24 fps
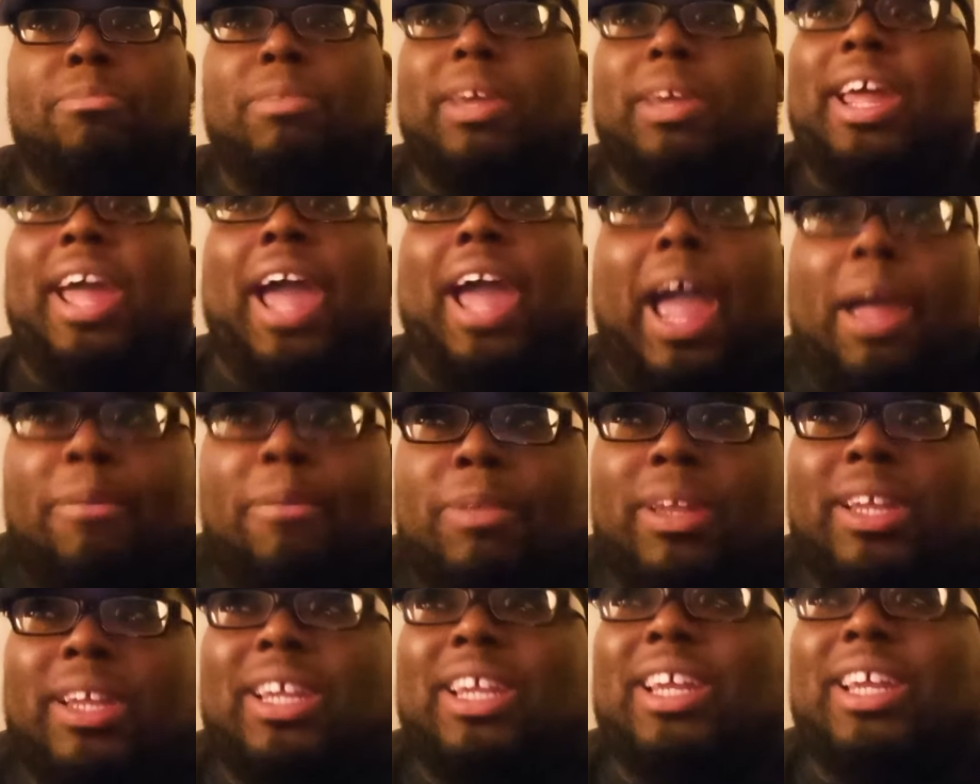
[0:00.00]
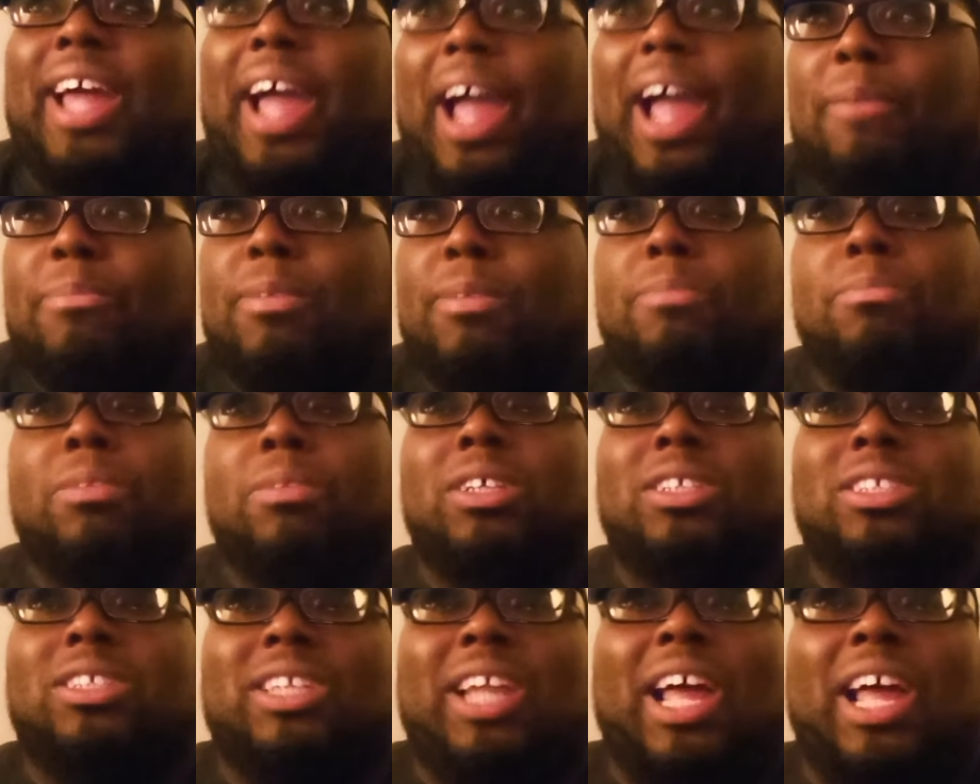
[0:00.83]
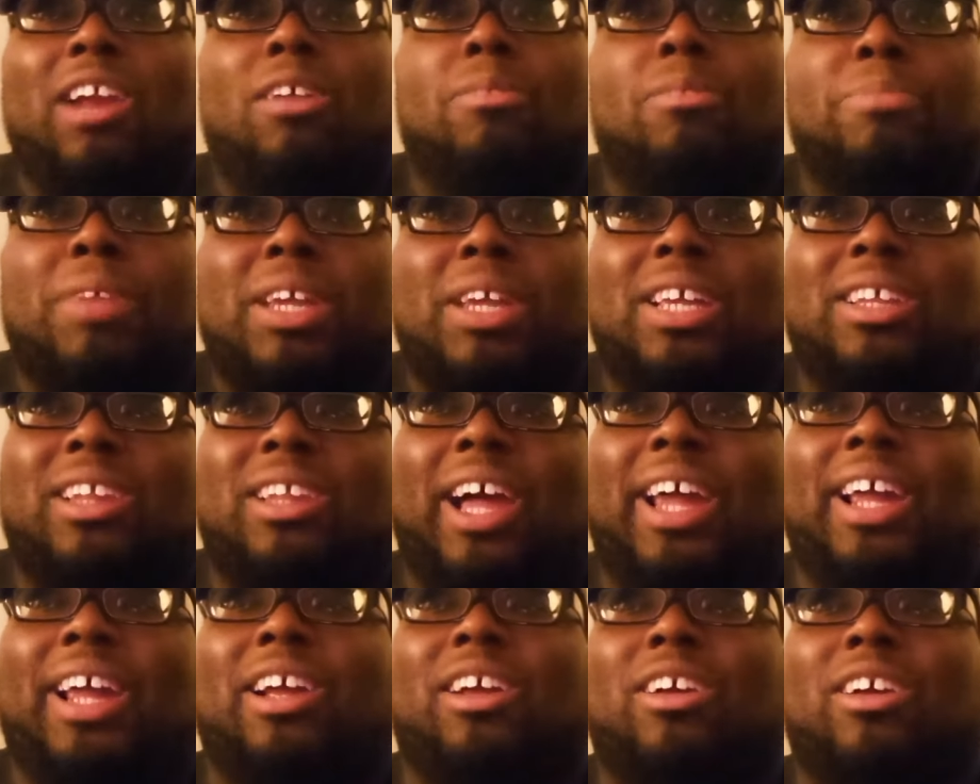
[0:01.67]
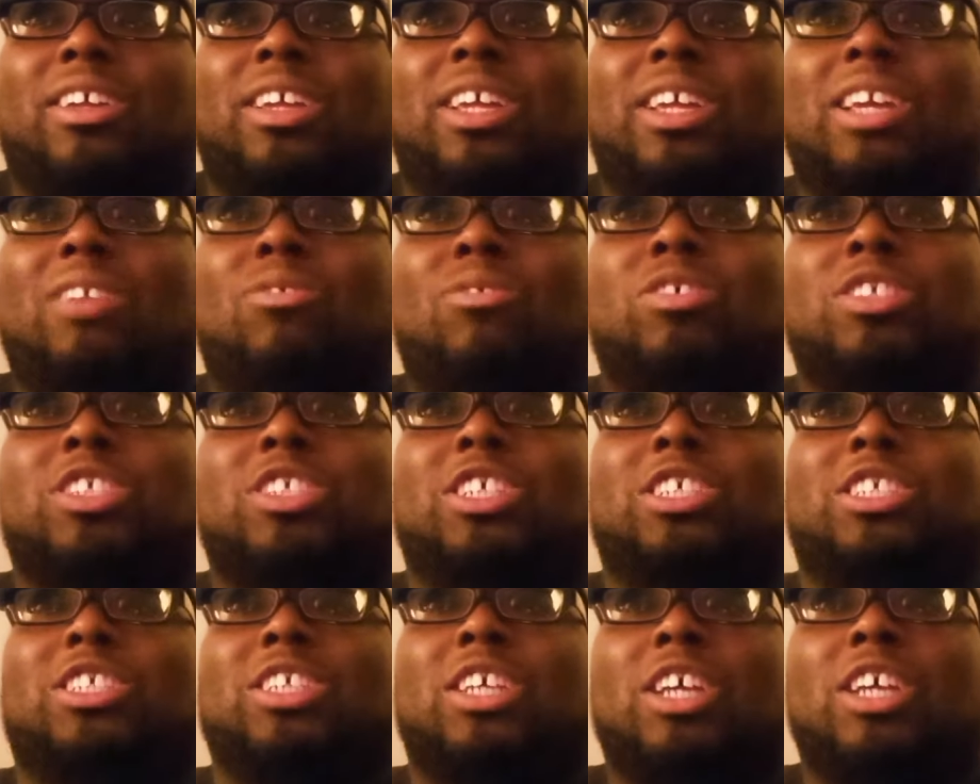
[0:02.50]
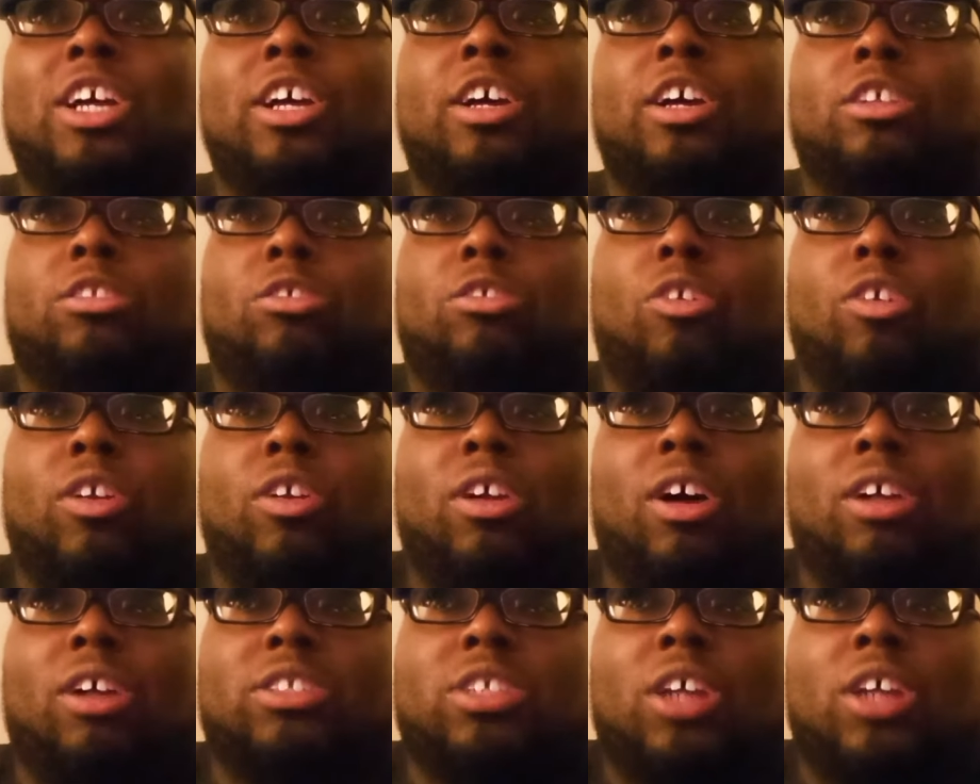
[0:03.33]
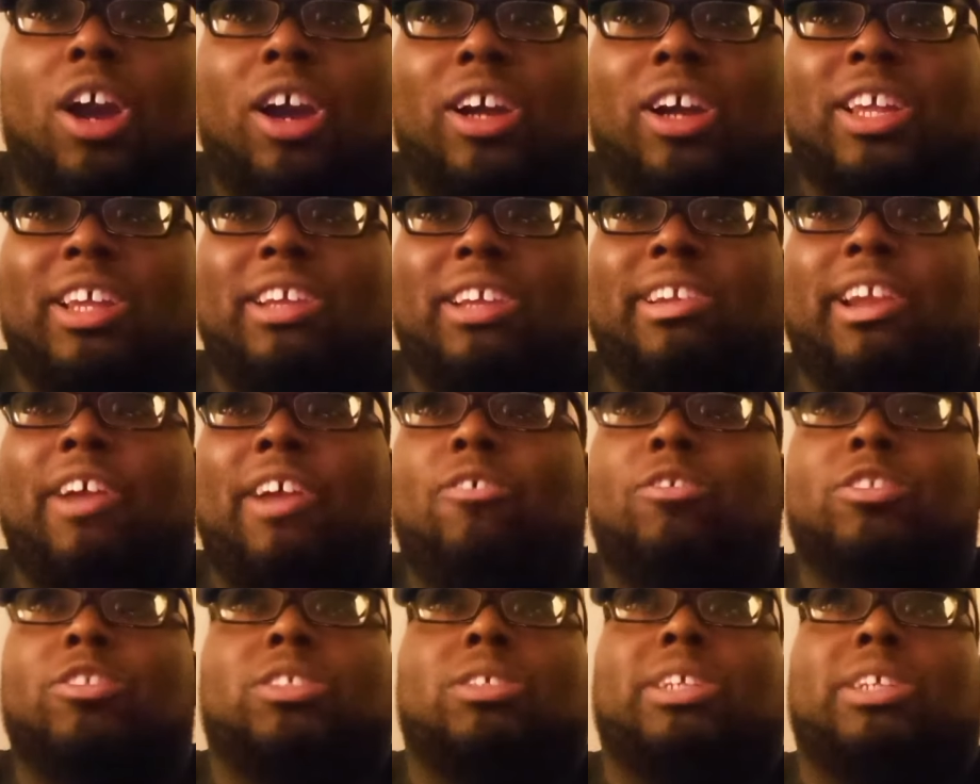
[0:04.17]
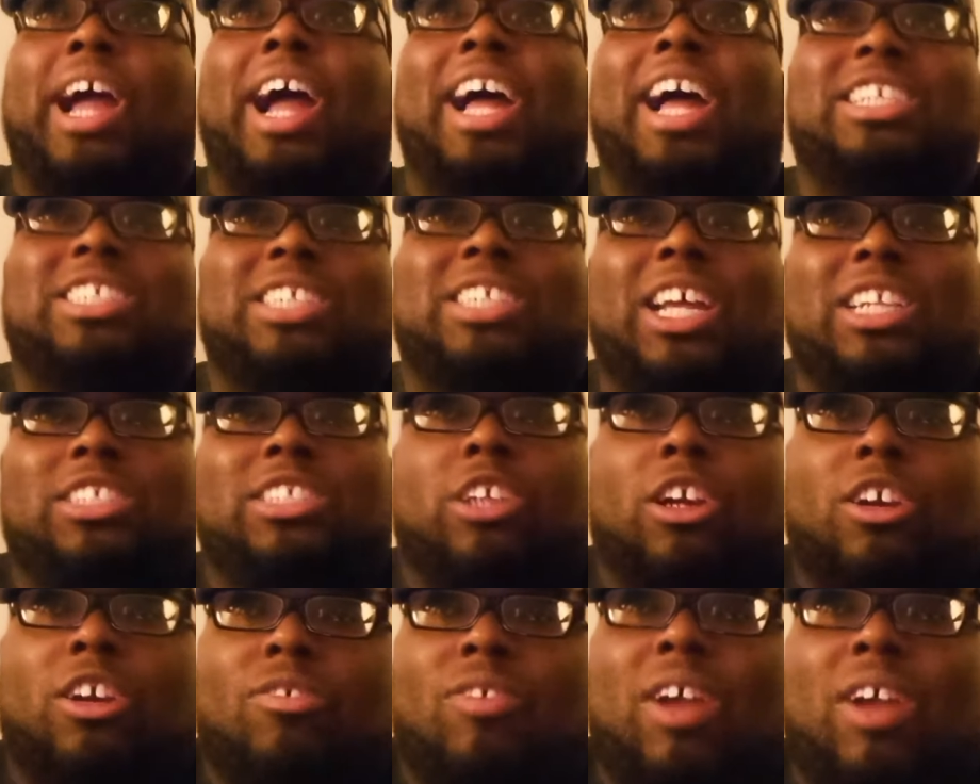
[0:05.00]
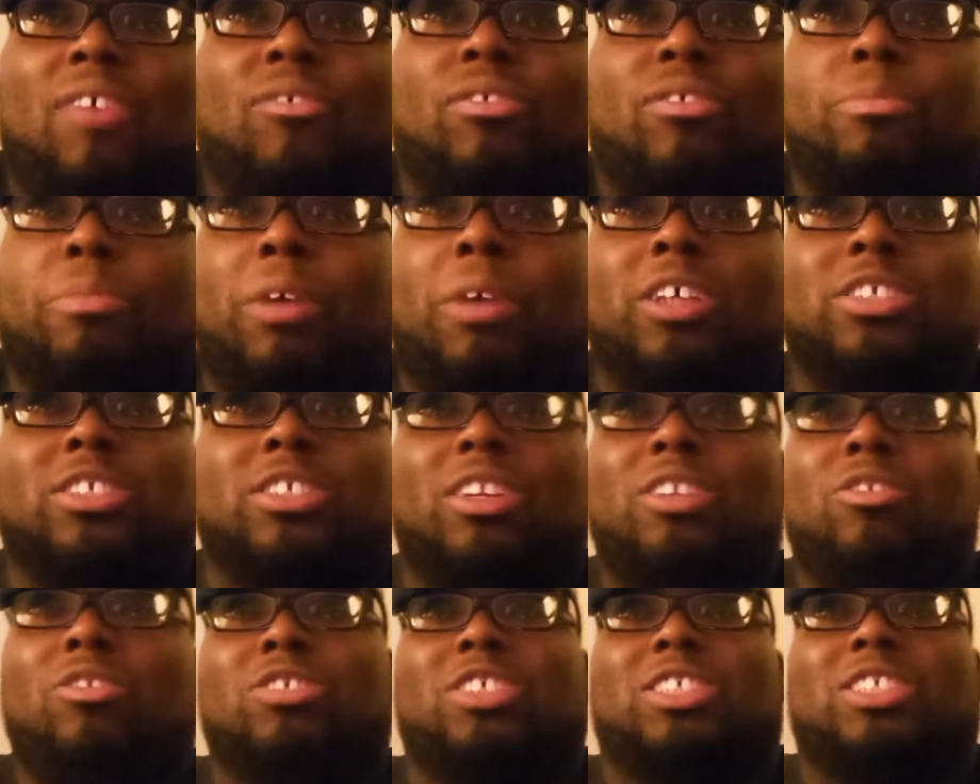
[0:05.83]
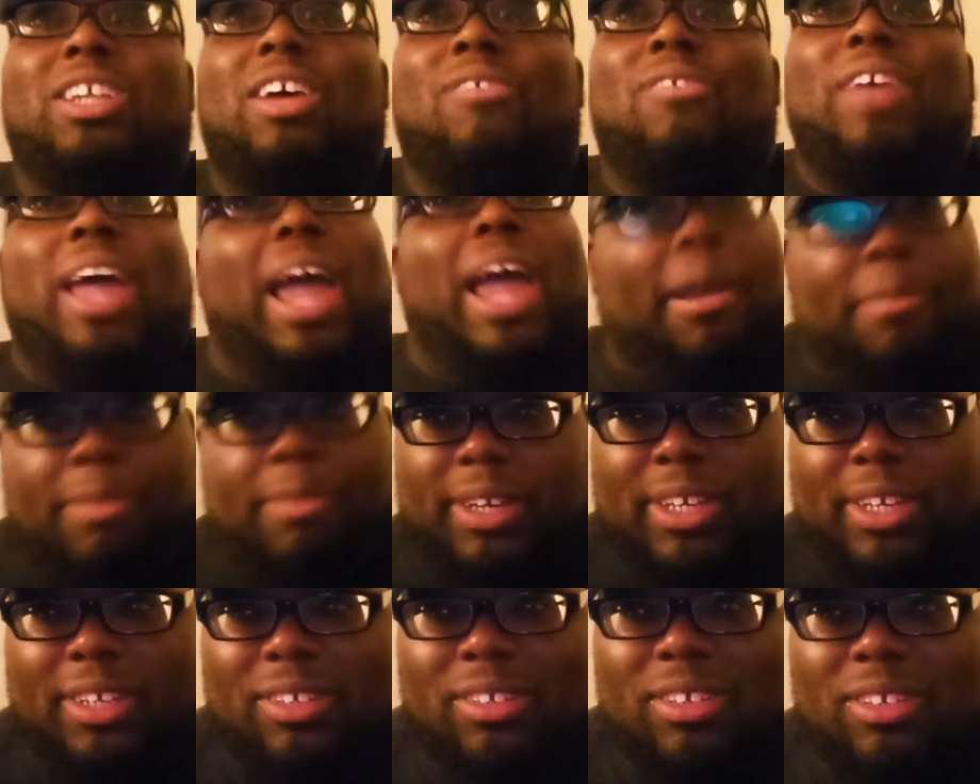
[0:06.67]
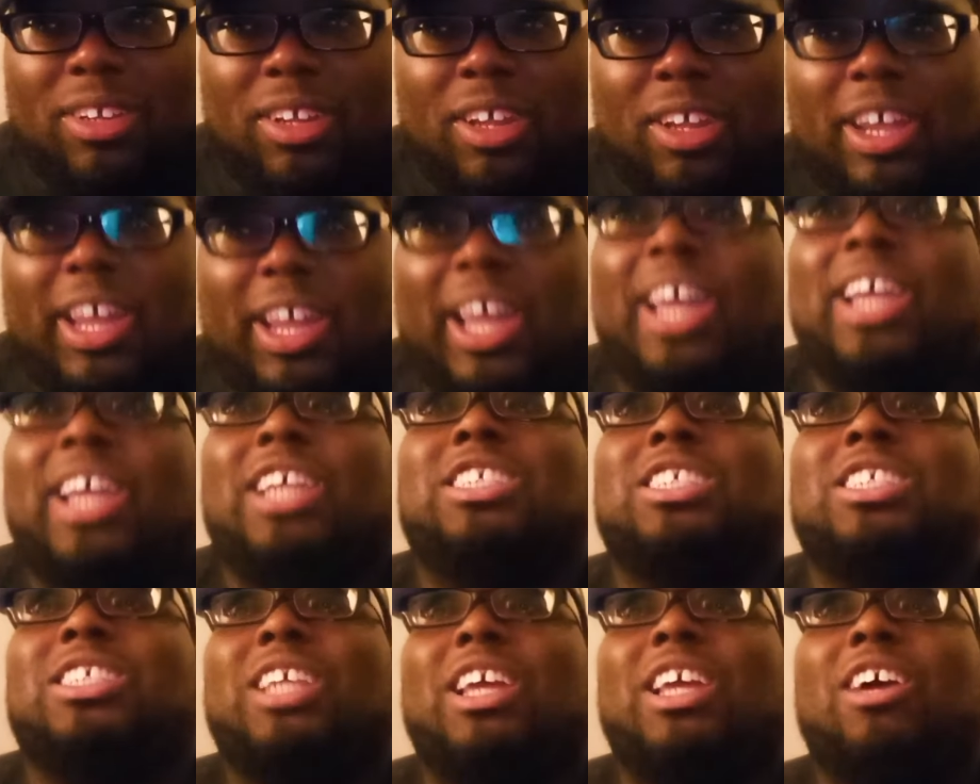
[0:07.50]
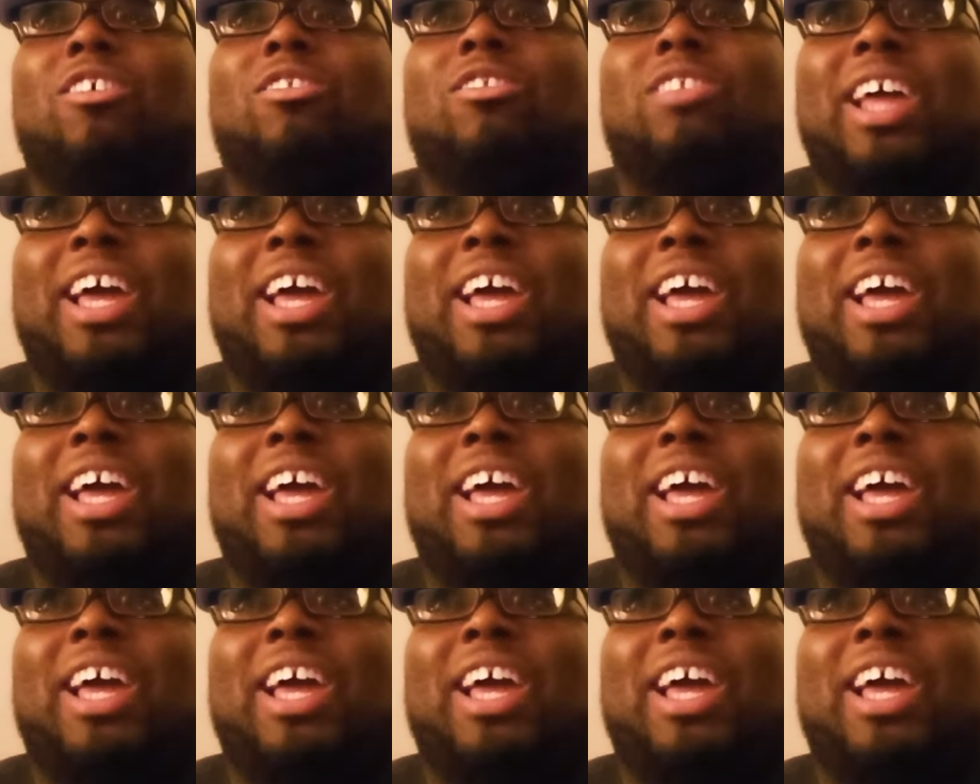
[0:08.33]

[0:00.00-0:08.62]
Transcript: It happened, it happened, but that don't mean like he was just throwing off target. There was guys not turning around for the ball, so it was stuff happening. And he still